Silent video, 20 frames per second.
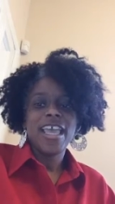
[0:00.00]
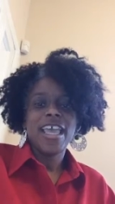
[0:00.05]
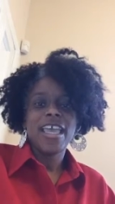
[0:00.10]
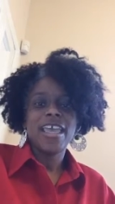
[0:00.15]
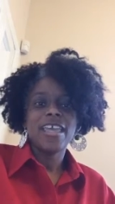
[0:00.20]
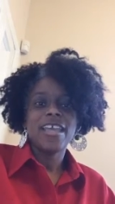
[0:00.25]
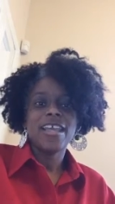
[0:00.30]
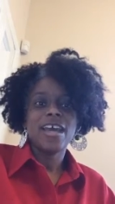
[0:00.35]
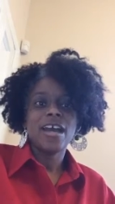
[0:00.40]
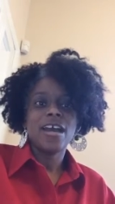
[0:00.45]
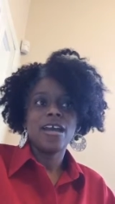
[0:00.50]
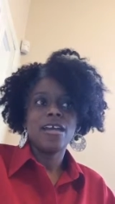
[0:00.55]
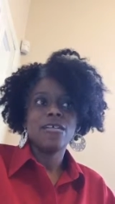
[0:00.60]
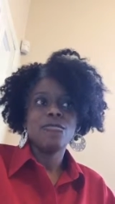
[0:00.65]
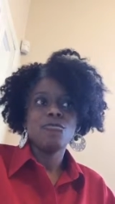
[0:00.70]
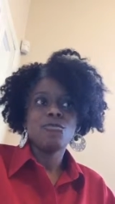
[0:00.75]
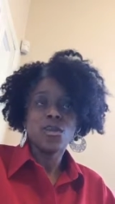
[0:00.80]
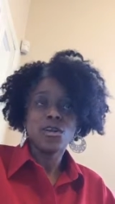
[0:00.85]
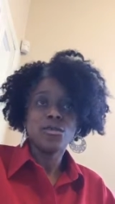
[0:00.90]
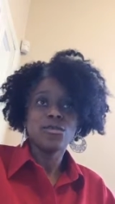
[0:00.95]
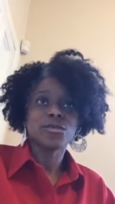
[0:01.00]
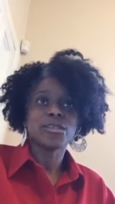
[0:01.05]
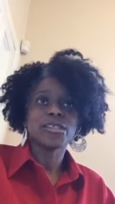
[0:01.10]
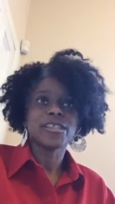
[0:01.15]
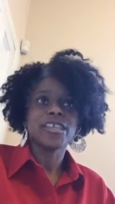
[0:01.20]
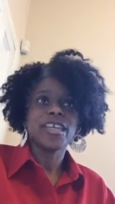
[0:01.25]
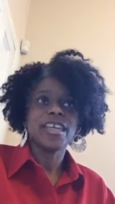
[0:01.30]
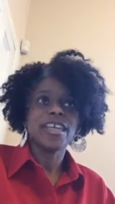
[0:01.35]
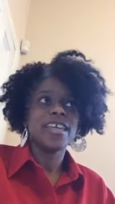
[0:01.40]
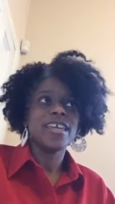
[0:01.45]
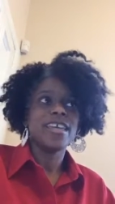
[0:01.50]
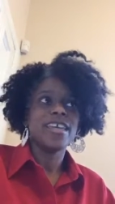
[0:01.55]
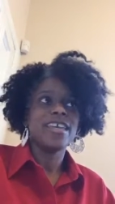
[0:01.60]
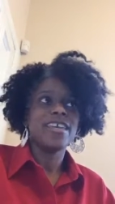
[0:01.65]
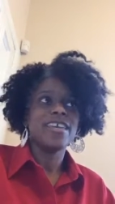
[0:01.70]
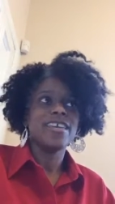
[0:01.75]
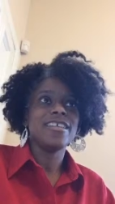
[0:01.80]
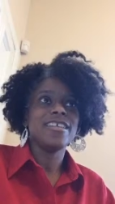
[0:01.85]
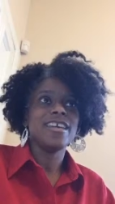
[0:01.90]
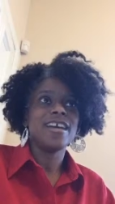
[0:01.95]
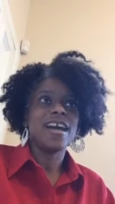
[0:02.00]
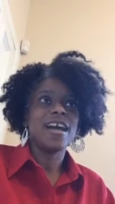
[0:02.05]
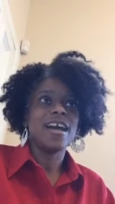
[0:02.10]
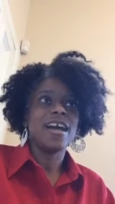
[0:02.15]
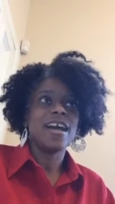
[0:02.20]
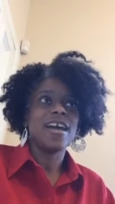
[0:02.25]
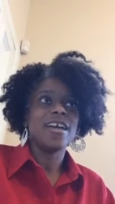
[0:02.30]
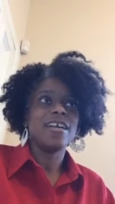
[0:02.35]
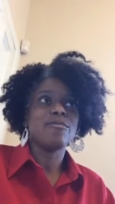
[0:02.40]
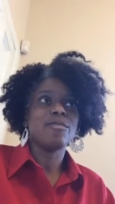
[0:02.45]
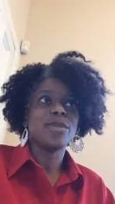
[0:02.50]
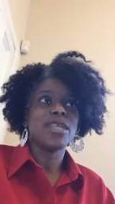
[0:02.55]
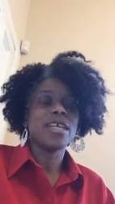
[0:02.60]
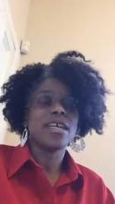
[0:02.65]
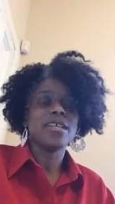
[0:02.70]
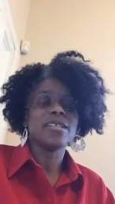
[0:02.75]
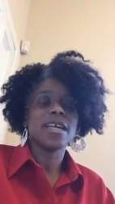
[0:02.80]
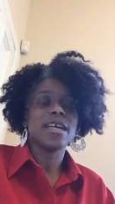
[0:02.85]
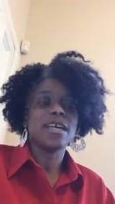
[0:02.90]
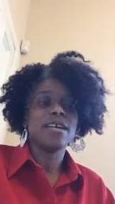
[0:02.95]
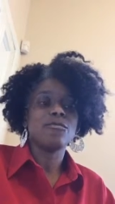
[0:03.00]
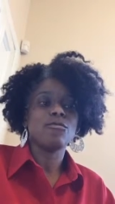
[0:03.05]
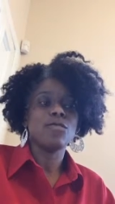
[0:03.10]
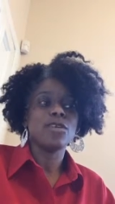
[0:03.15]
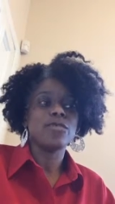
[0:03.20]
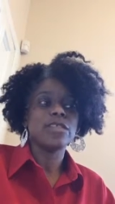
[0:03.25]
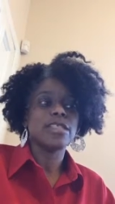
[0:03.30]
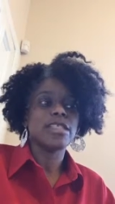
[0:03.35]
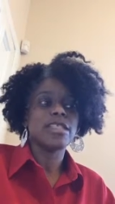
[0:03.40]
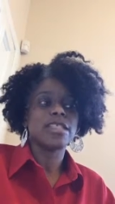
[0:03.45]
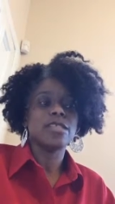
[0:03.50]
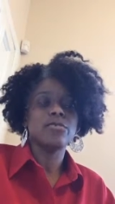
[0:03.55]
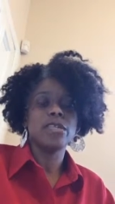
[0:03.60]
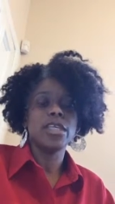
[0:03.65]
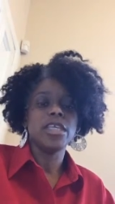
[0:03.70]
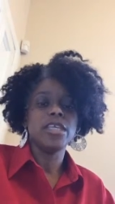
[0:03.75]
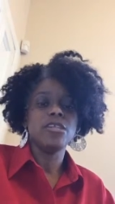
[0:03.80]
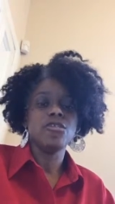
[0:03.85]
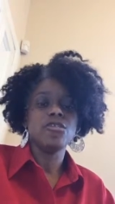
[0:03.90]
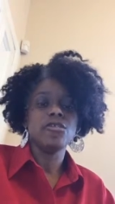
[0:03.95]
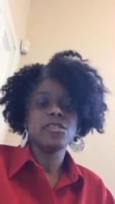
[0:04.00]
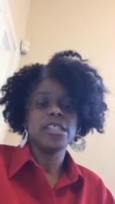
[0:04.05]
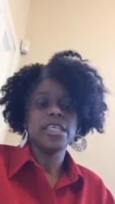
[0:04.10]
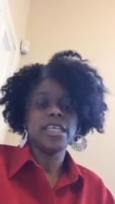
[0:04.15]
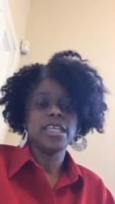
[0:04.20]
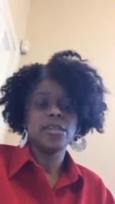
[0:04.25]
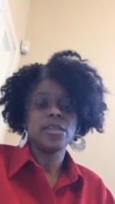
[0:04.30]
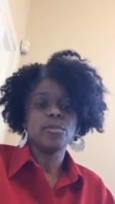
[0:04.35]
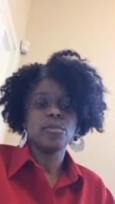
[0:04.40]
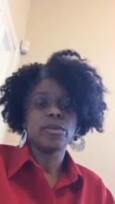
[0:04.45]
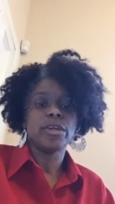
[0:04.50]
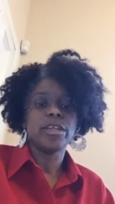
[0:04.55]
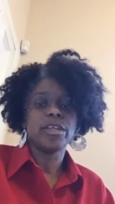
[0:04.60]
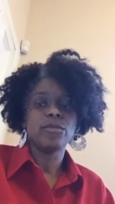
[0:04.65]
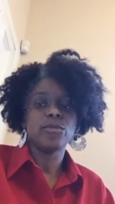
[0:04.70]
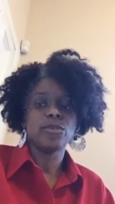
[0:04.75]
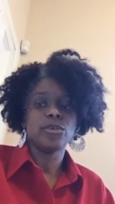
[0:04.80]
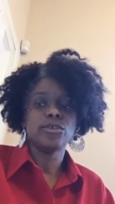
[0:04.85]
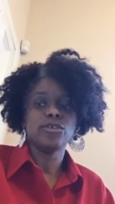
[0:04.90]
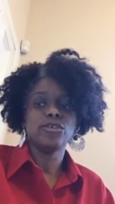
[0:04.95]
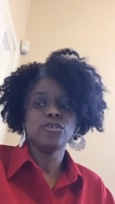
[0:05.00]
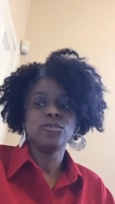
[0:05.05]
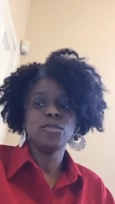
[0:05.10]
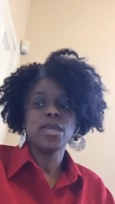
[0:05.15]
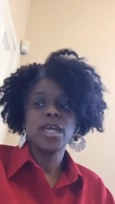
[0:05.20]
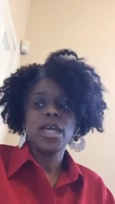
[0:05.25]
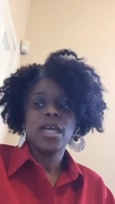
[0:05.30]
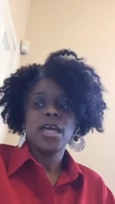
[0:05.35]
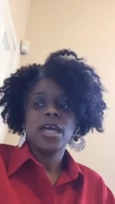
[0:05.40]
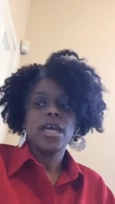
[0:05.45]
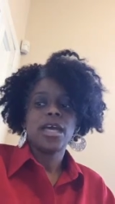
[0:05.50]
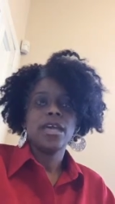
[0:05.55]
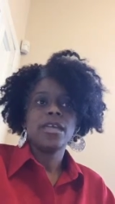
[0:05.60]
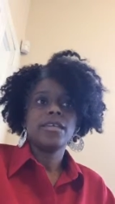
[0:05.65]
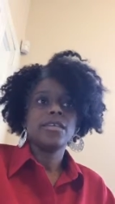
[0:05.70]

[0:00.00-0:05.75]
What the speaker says: And I wrote, and because it was just me usually in the break room, I